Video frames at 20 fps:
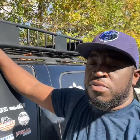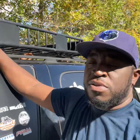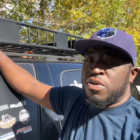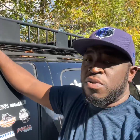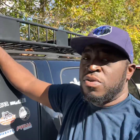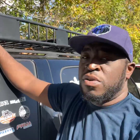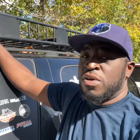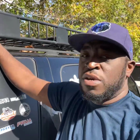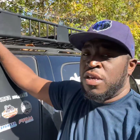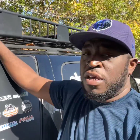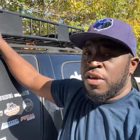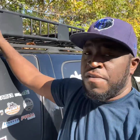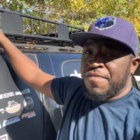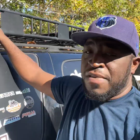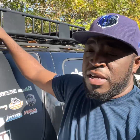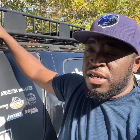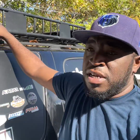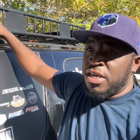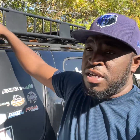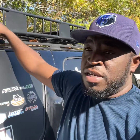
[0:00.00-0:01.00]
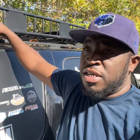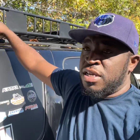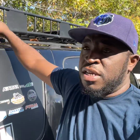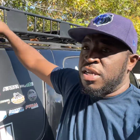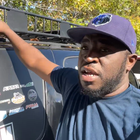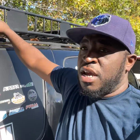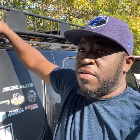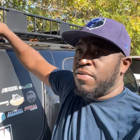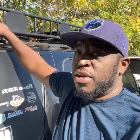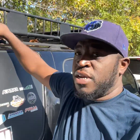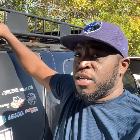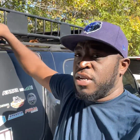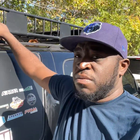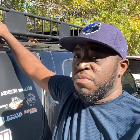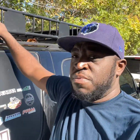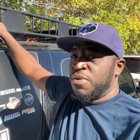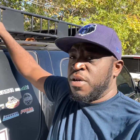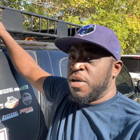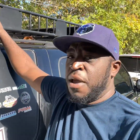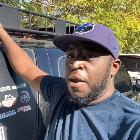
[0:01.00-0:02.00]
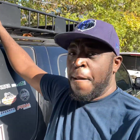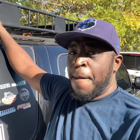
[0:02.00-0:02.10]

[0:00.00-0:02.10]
know if they did that directly, but